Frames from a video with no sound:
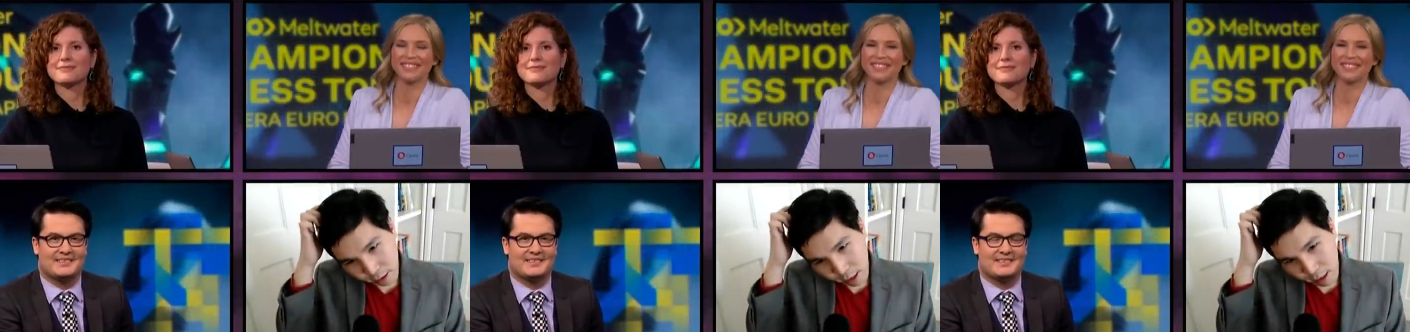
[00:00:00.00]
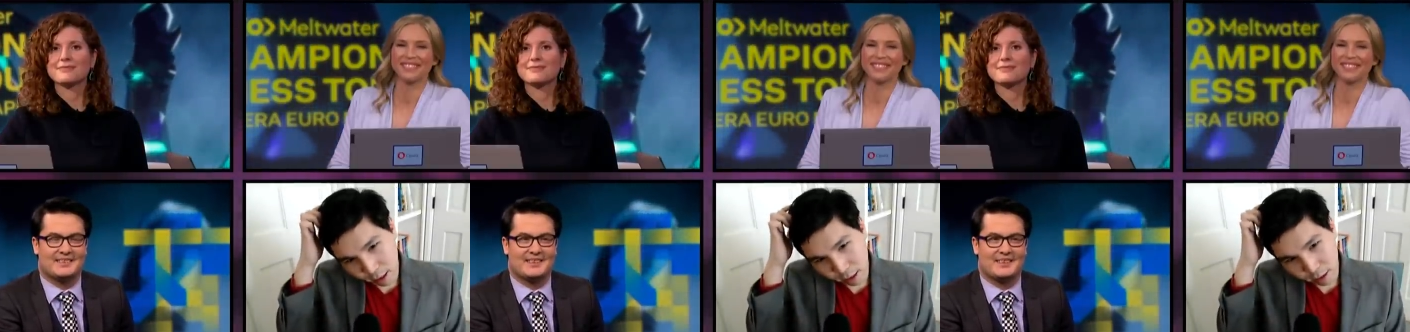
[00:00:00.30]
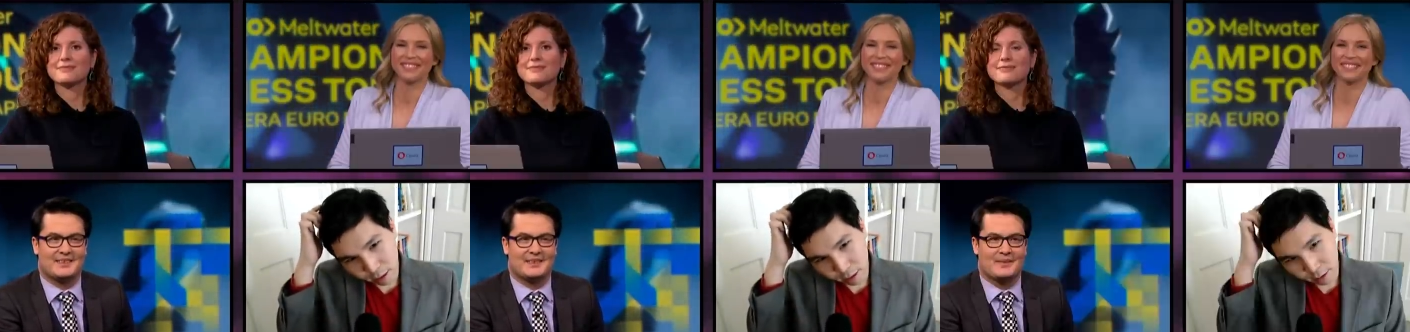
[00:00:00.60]

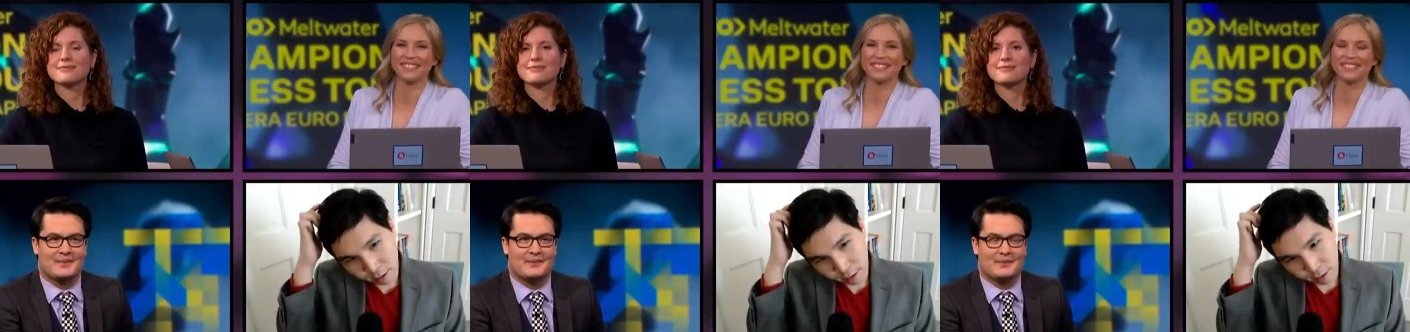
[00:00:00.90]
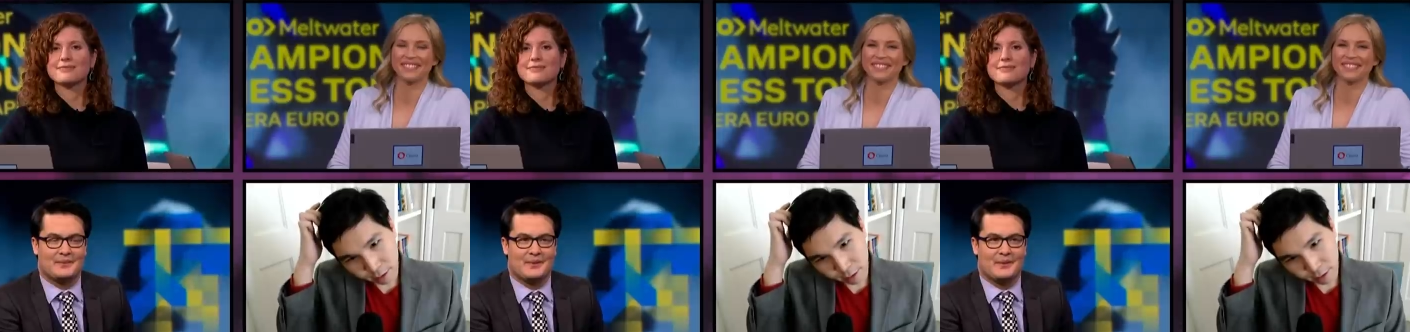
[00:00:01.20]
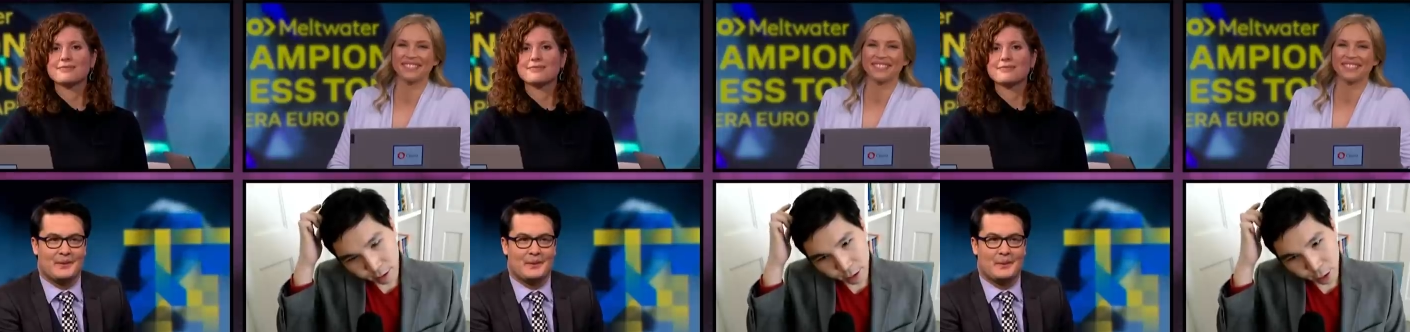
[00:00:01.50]
Speaker 1: uh, I
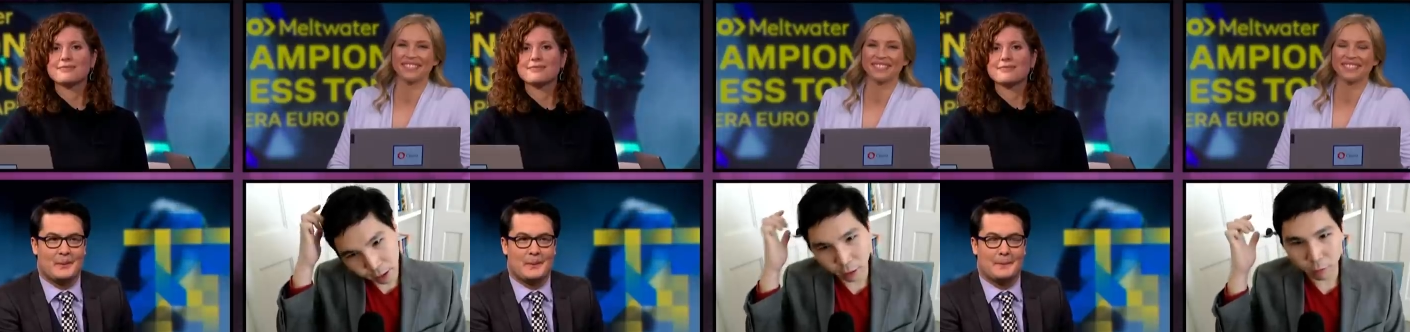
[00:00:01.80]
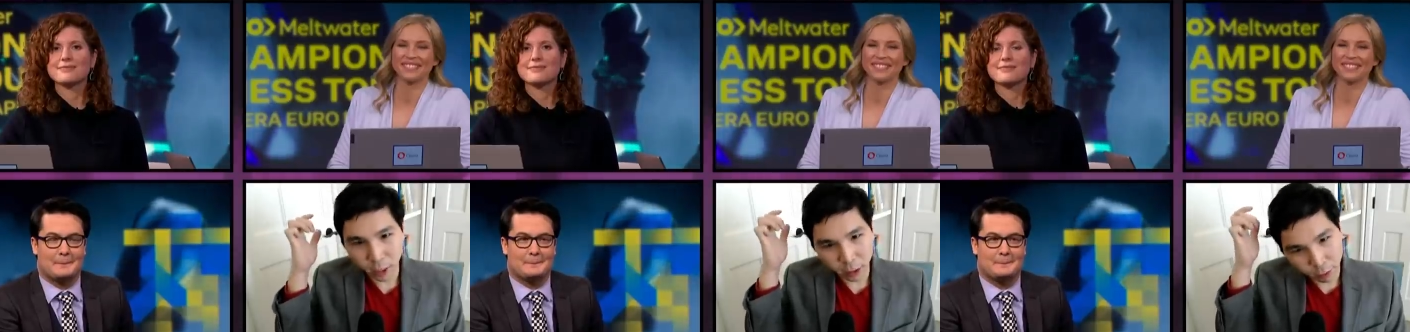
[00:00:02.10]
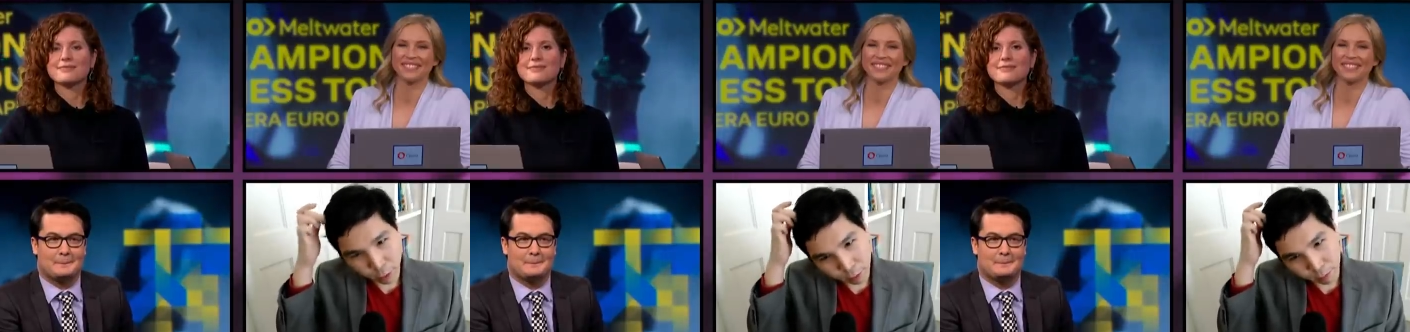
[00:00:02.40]
should just stick to my
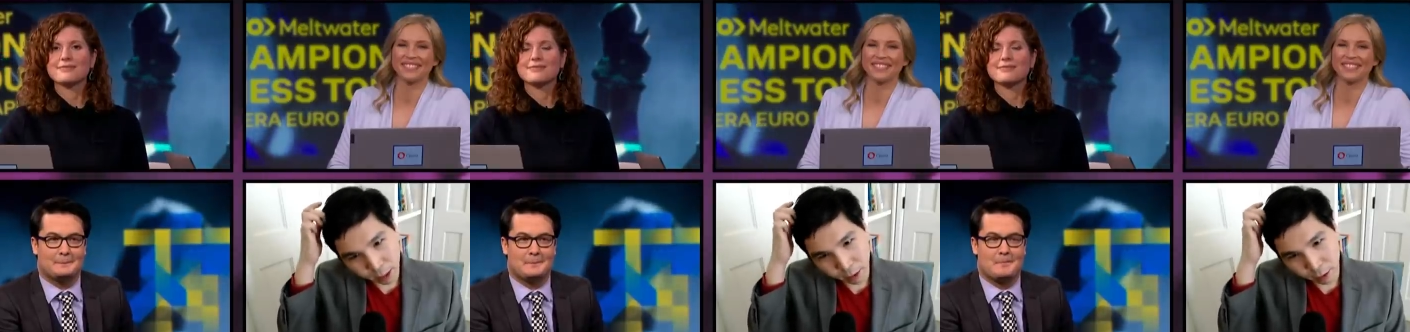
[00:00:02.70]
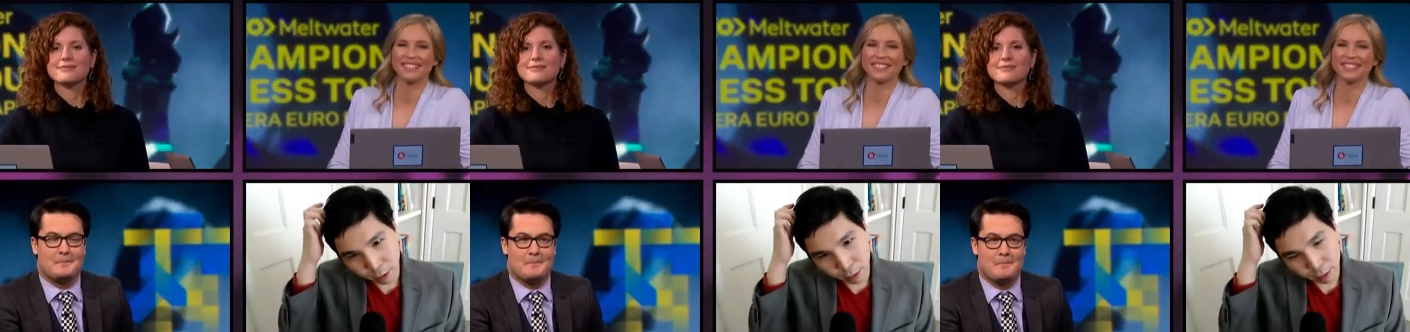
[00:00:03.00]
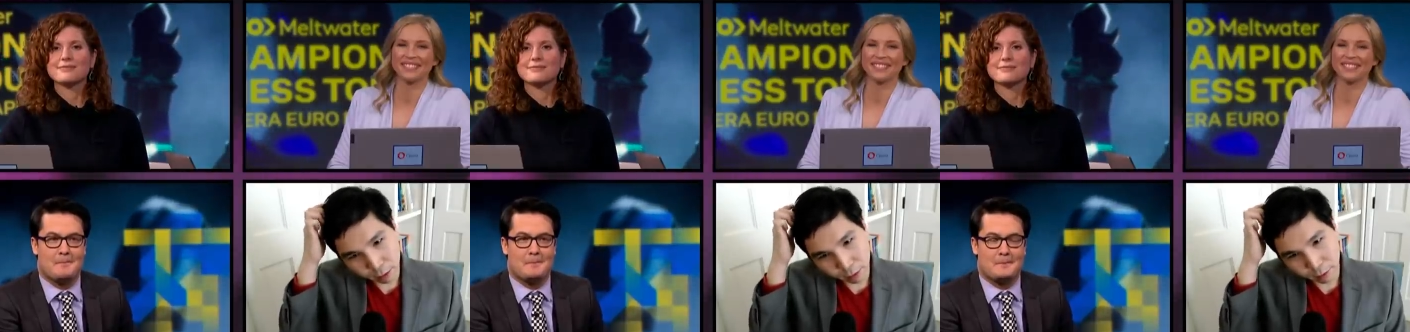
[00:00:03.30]
course because,
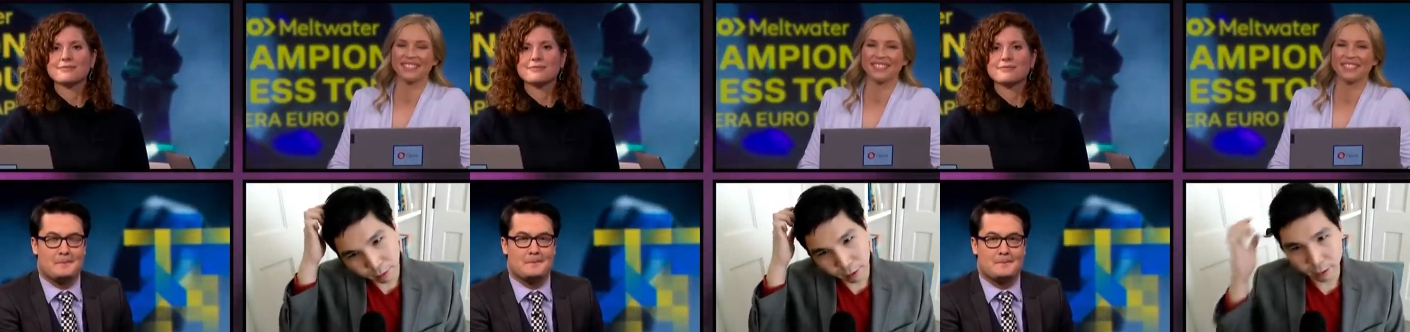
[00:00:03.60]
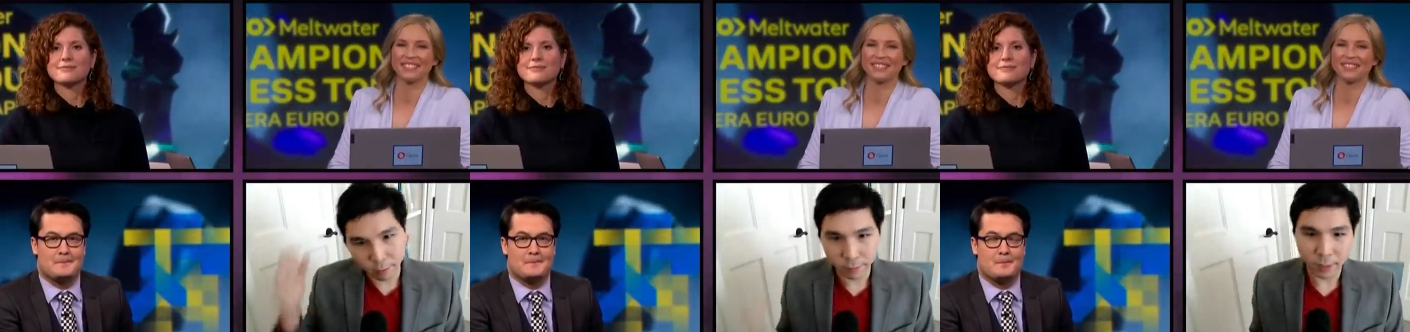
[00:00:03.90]
uh, um,